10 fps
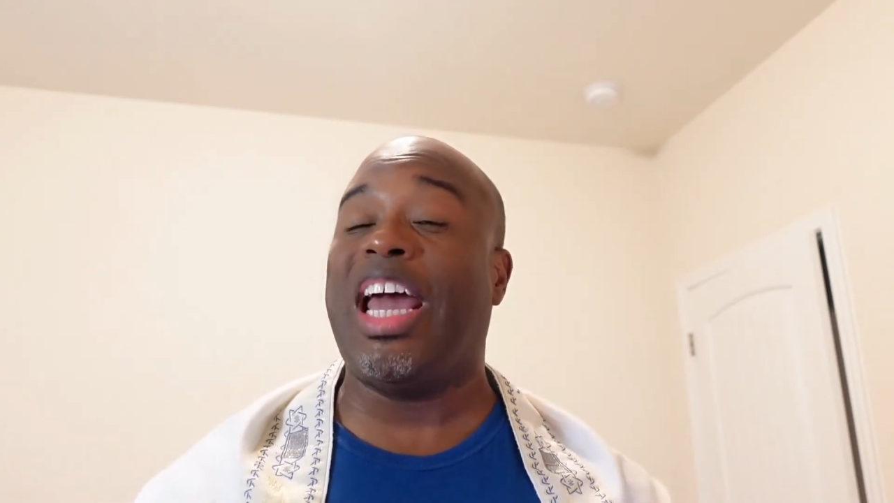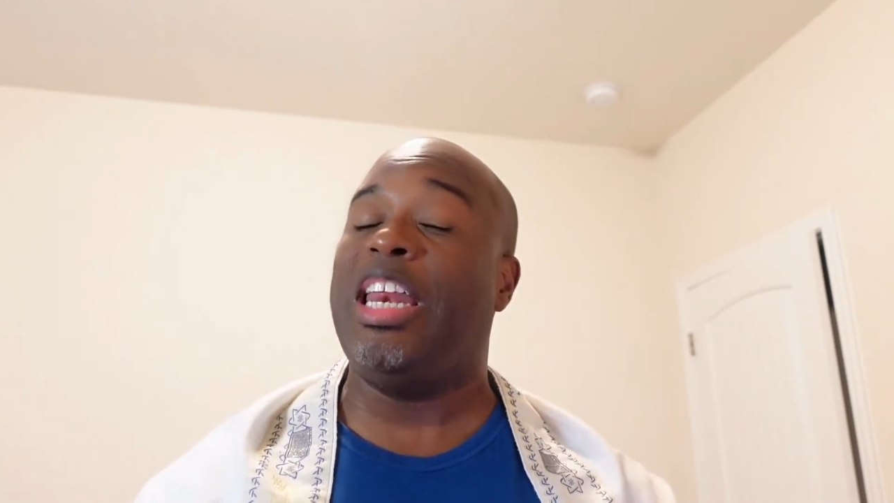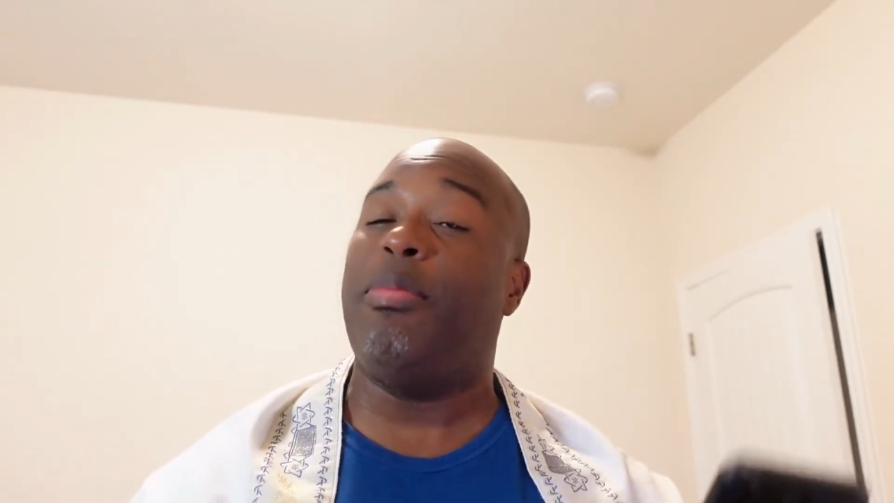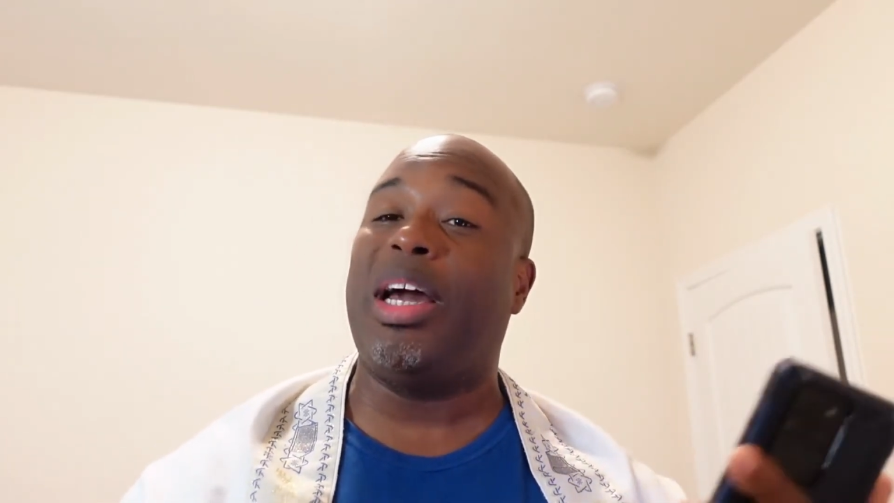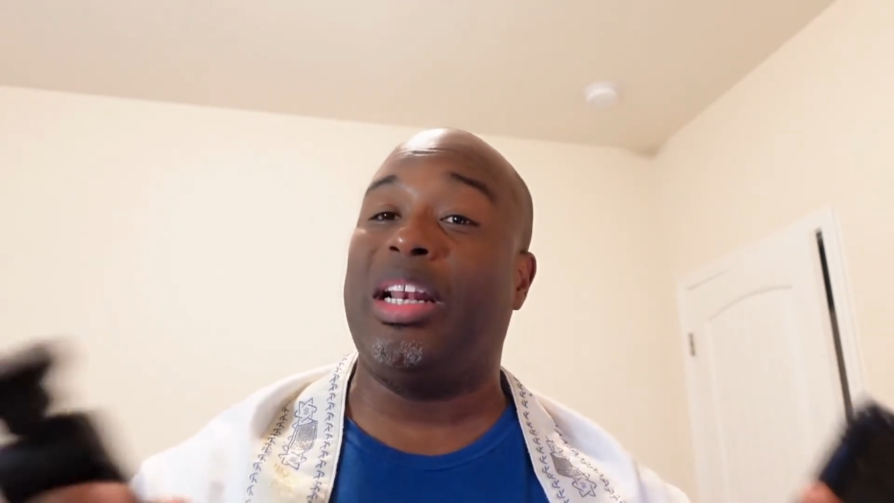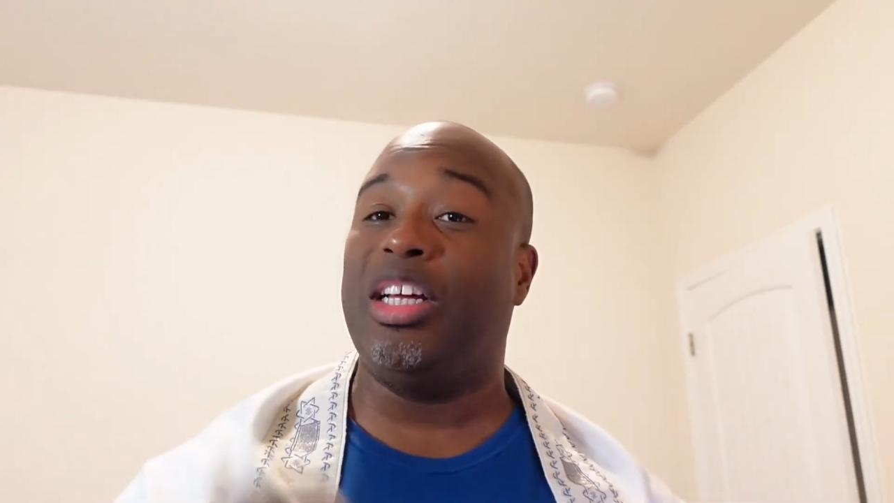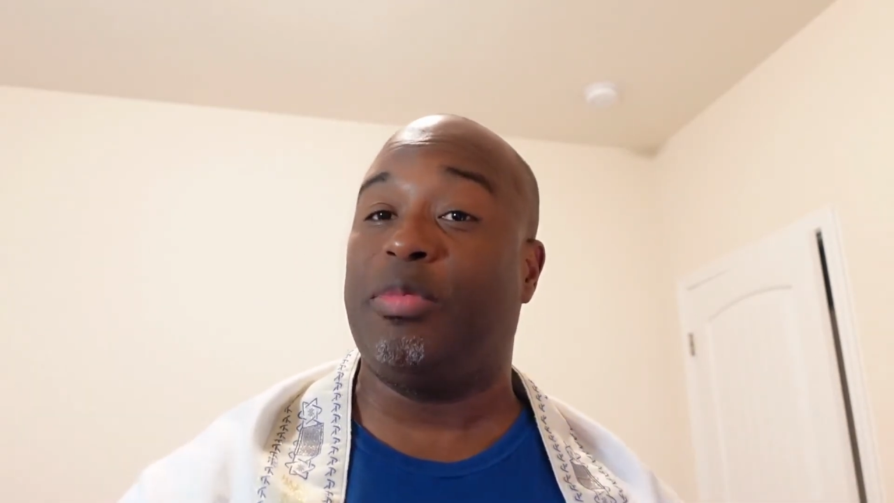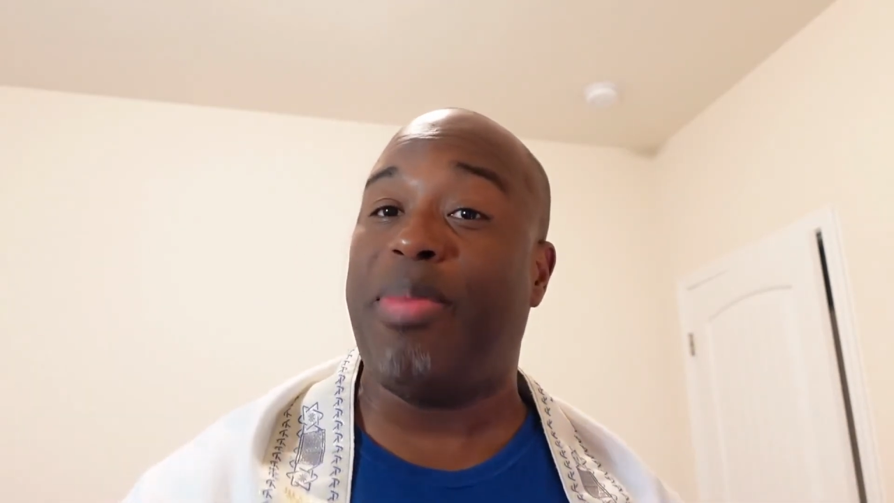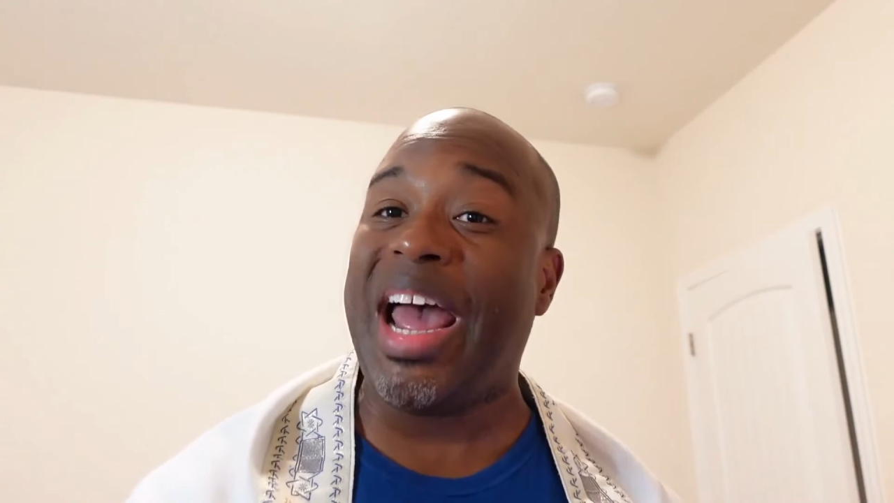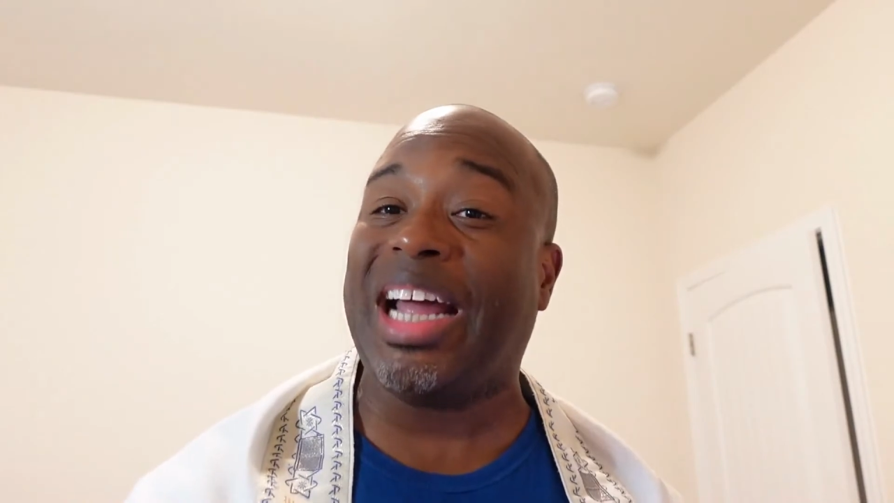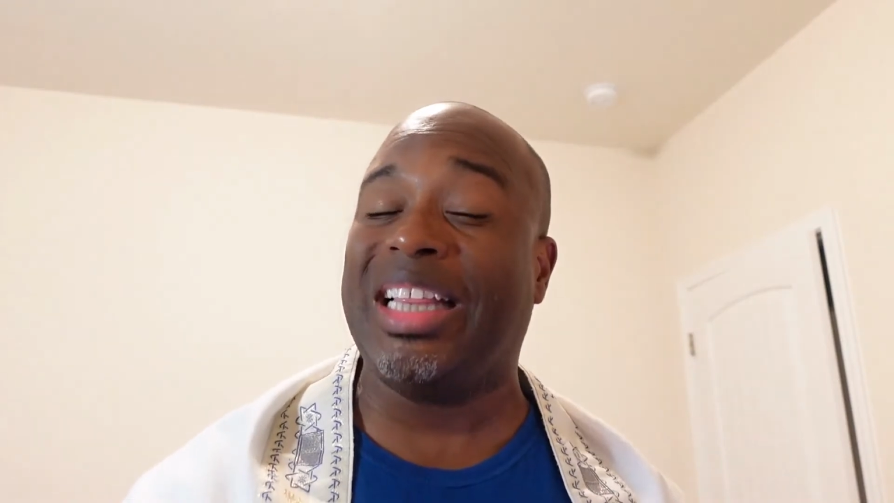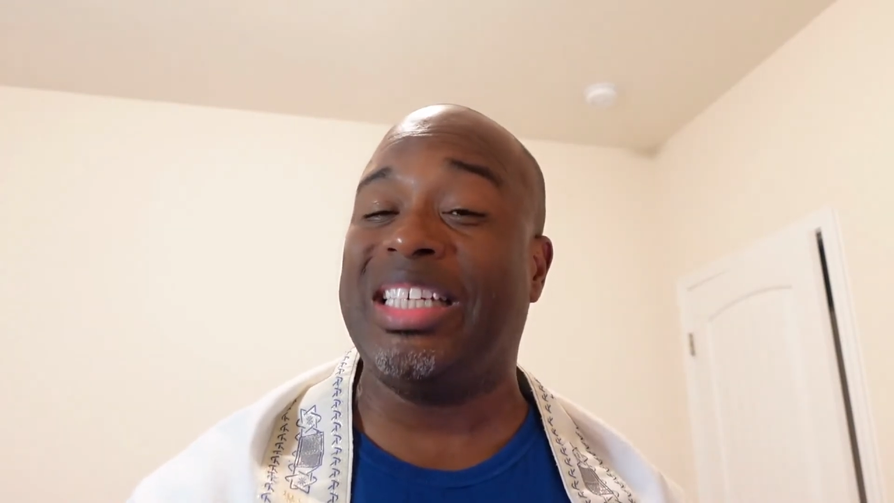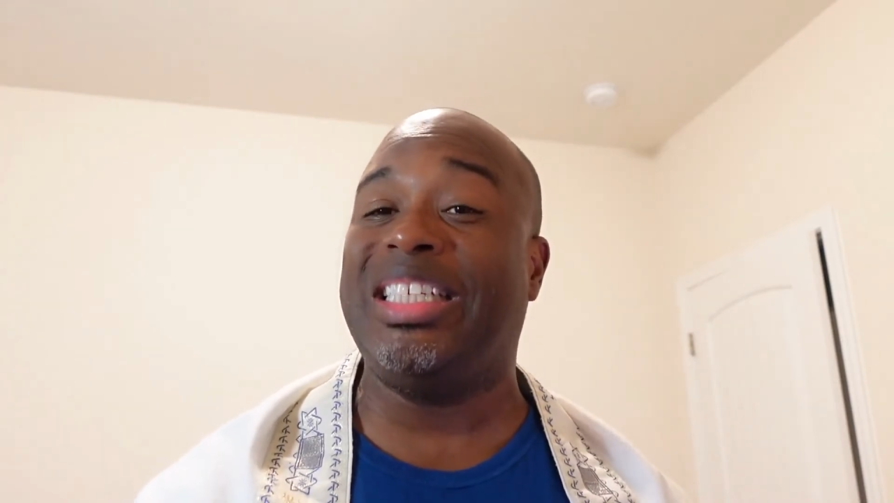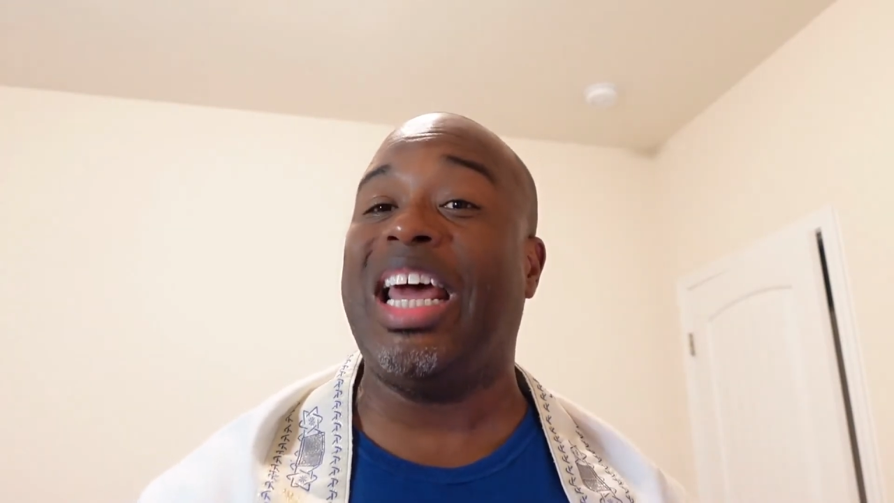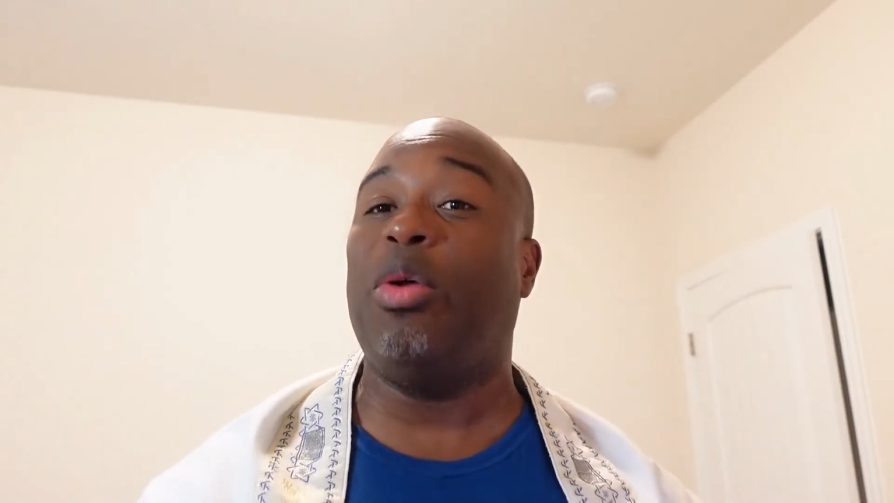anybody that looks back at
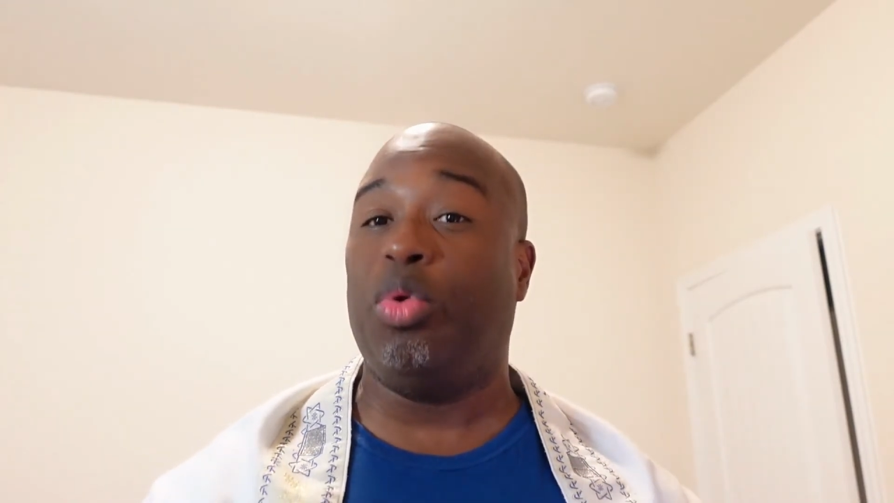this day